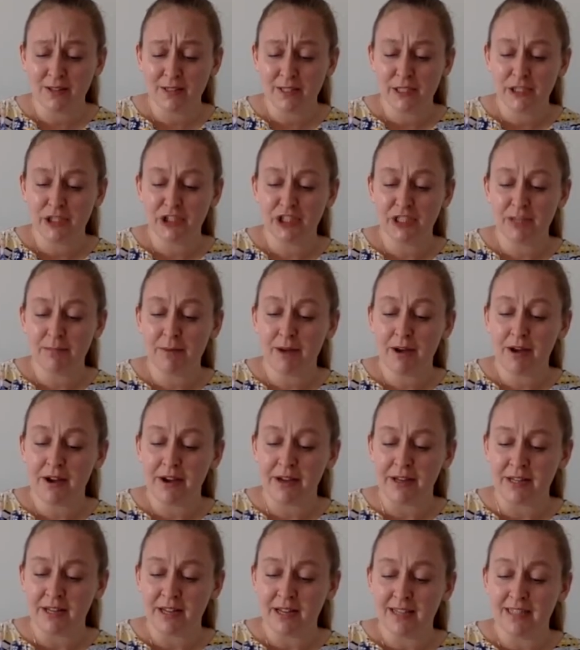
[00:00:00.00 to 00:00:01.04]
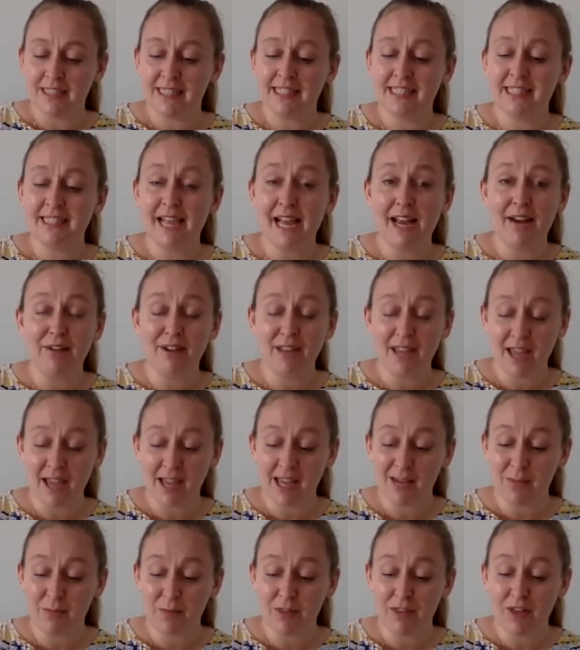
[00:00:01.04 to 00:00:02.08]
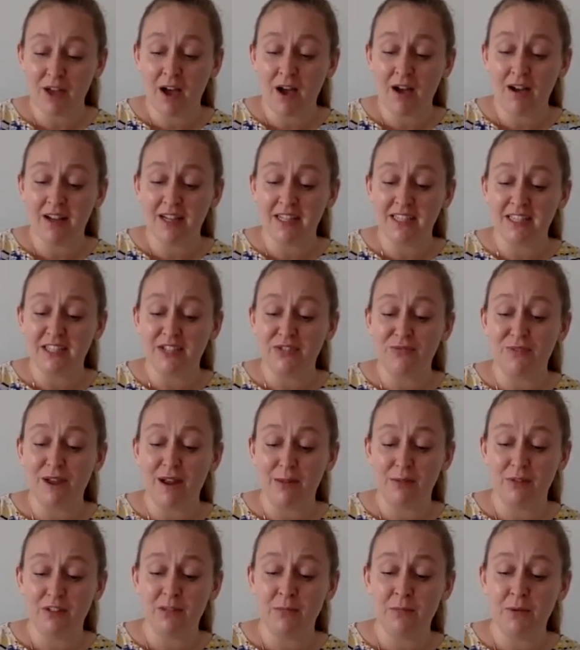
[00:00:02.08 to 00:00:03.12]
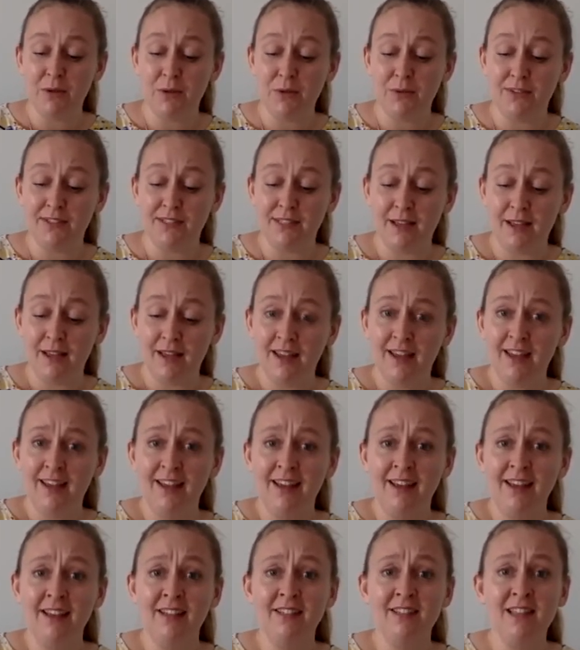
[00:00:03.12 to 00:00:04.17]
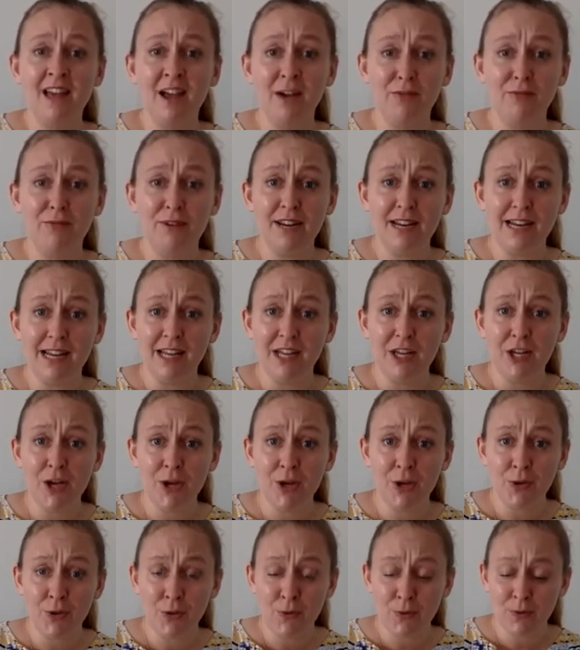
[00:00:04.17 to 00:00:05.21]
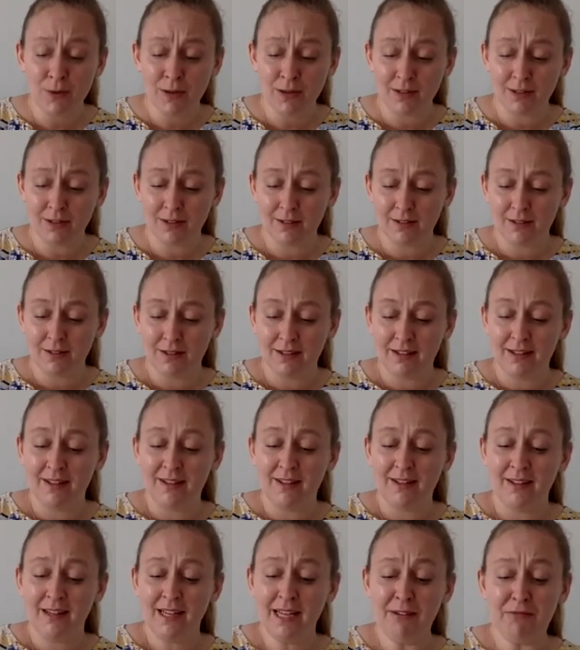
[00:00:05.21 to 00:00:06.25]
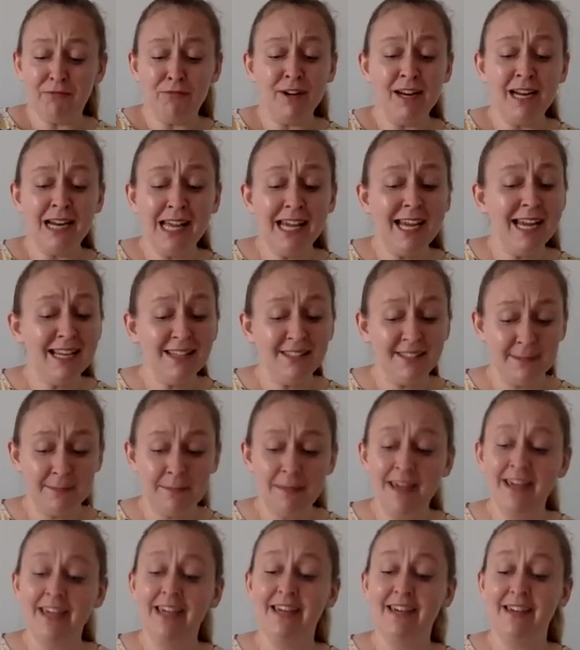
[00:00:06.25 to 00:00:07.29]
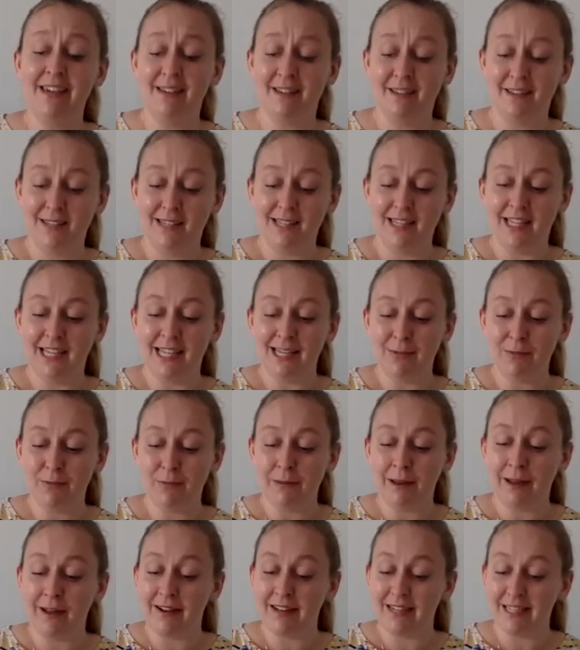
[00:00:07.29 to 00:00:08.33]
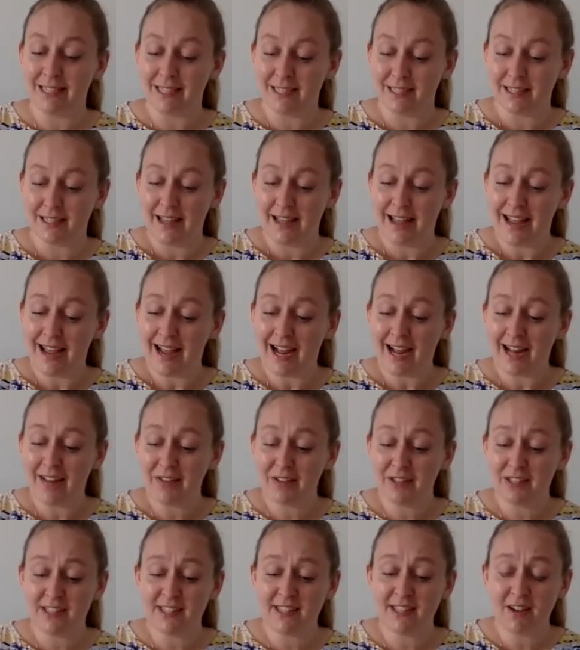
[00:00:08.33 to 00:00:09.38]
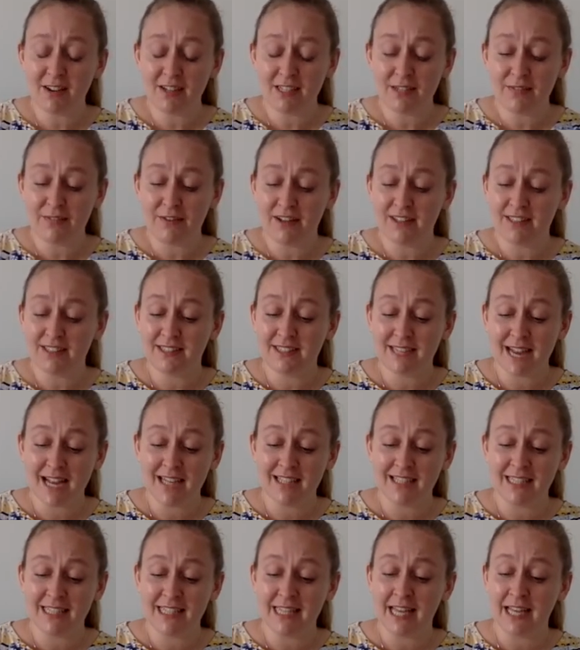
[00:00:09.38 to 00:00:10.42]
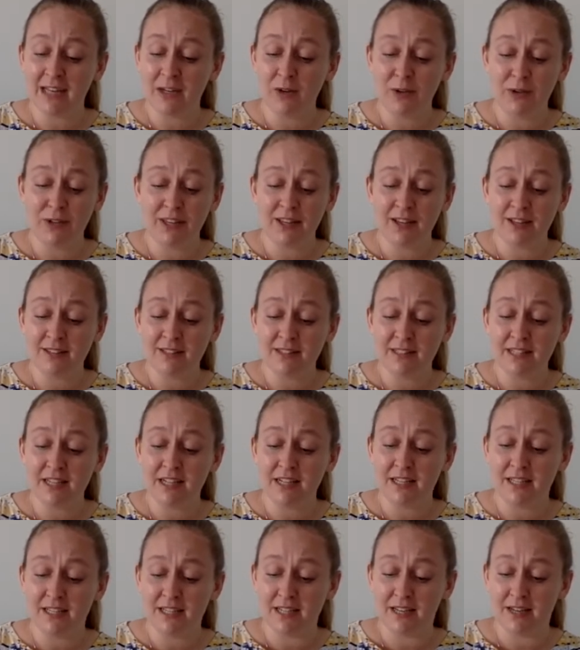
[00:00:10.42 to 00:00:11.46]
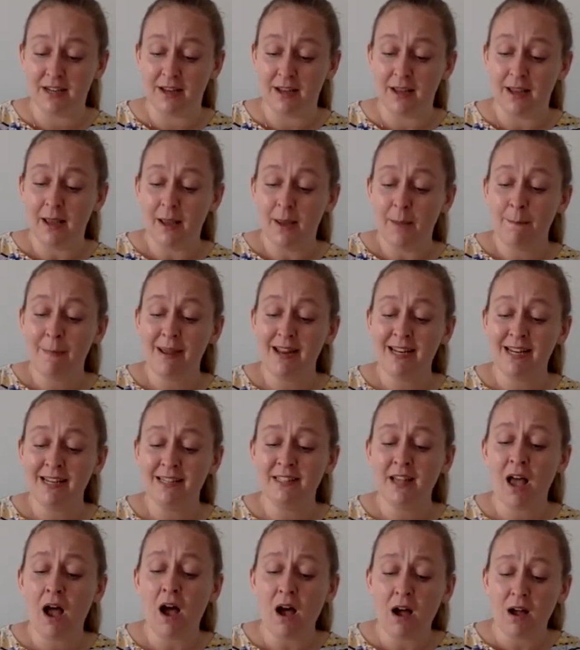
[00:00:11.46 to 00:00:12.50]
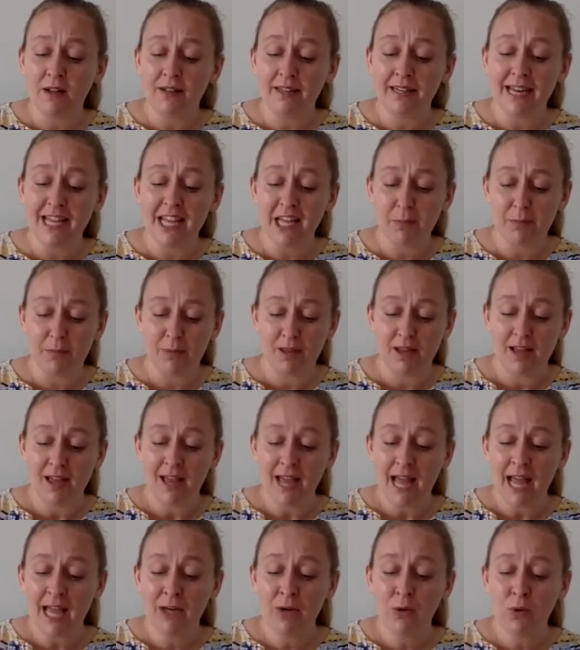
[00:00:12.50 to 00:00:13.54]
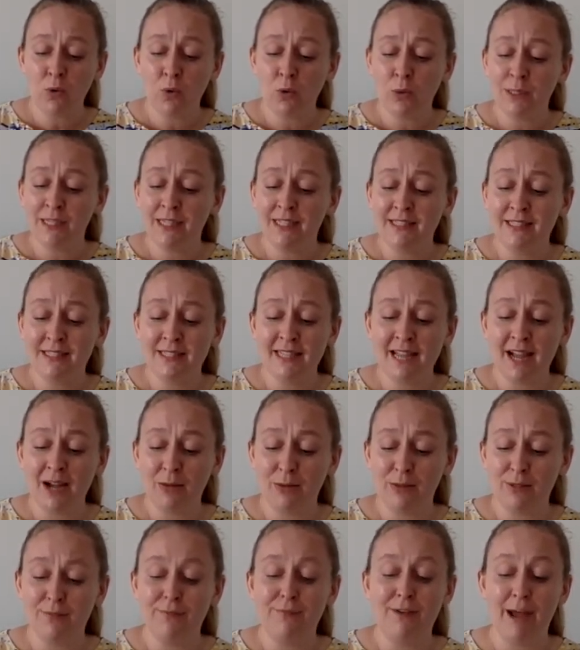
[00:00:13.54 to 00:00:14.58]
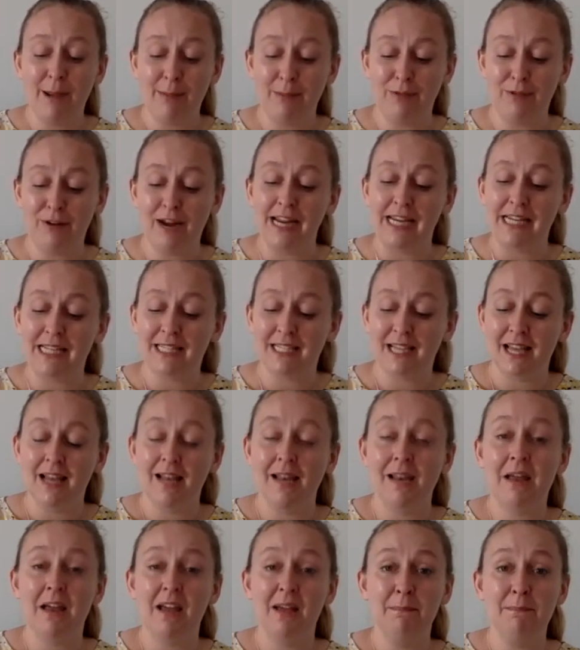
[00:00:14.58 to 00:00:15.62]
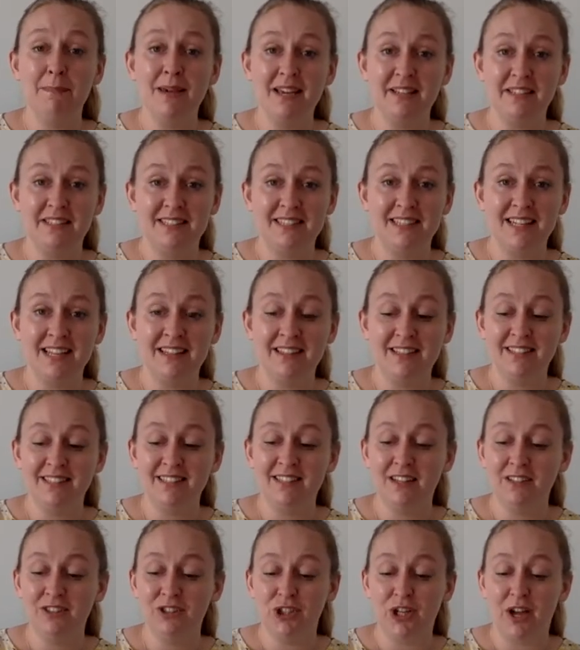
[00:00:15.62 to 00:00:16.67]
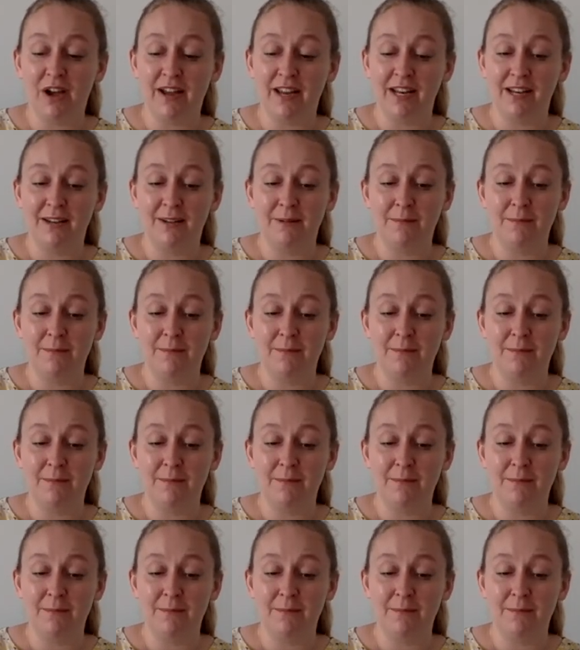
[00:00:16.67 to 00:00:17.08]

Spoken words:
she murmured, staring at him with eyes as round as moons. "Is that really you?" "It really is me," he replied, and the sight of her standing there looking uncertain made his heart leap and all his doubt evaporate like mist in the sunshine.